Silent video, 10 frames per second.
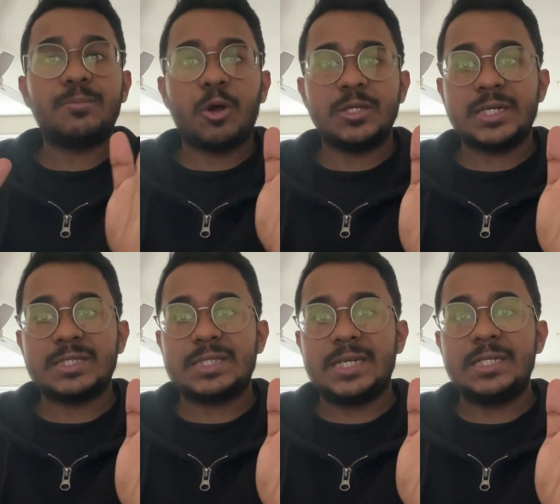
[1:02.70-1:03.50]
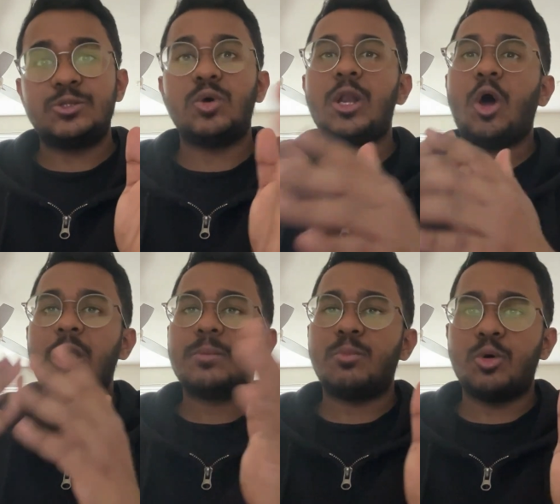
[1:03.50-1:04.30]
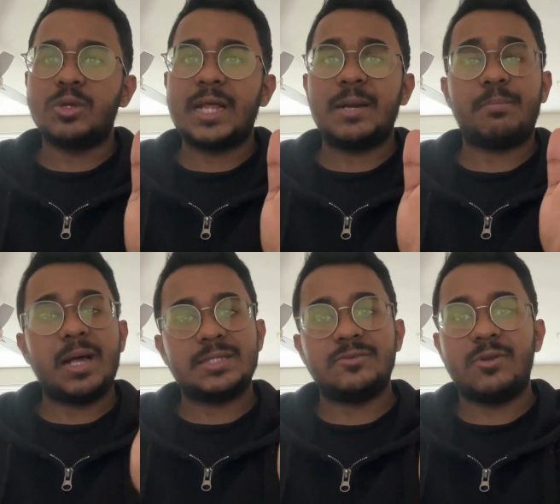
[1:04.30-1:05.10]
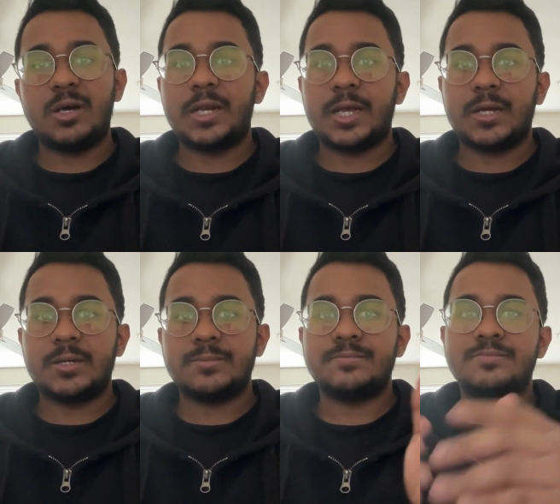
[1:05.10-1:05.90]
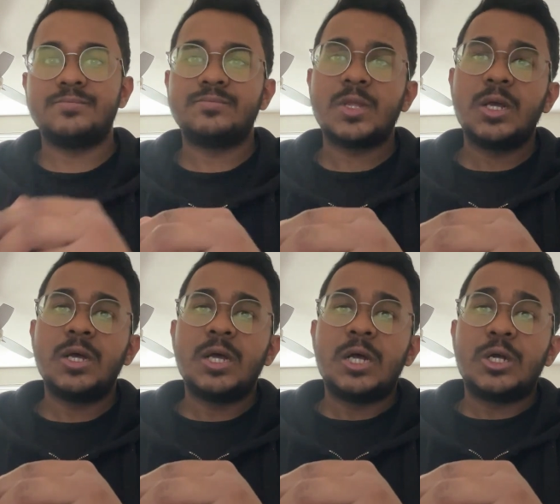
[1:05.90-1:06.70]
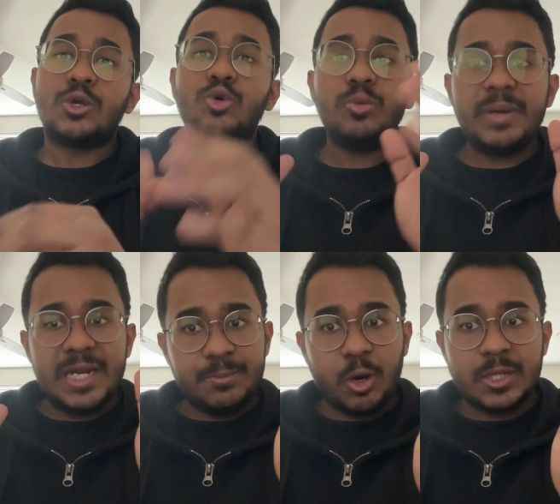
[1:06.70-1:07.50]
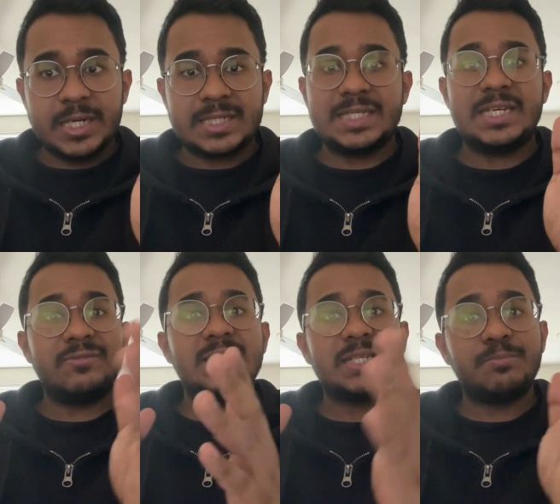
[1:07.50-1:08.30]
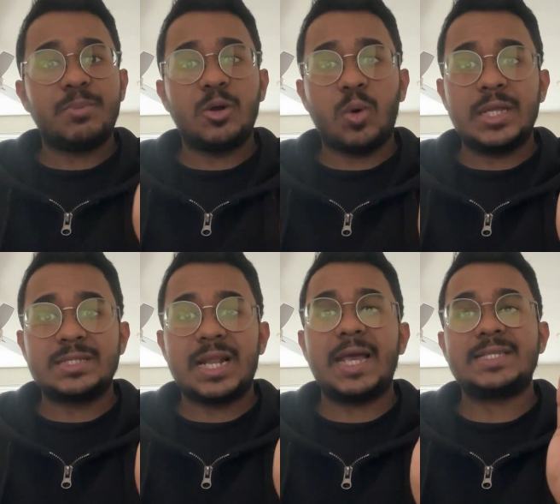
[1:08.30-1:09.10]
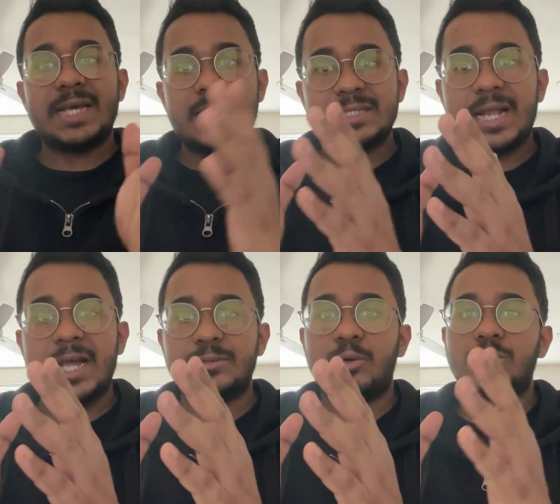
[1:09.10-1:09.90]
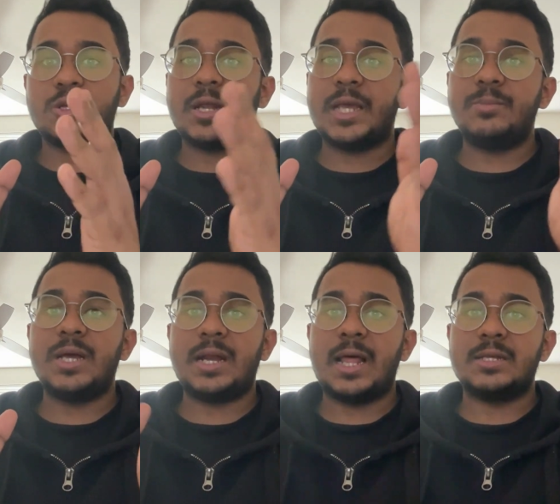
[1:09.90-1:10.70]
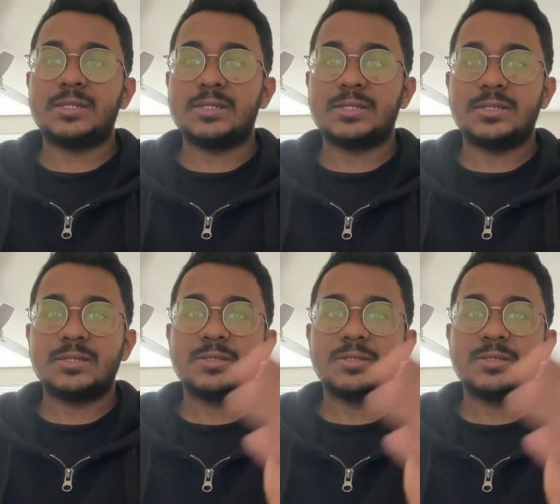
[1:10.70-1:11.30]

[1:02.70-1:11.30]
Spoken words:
projects teach you a lot more than passive learning. Do mini projects, even simple ones like sales dashboards or A/B analysis.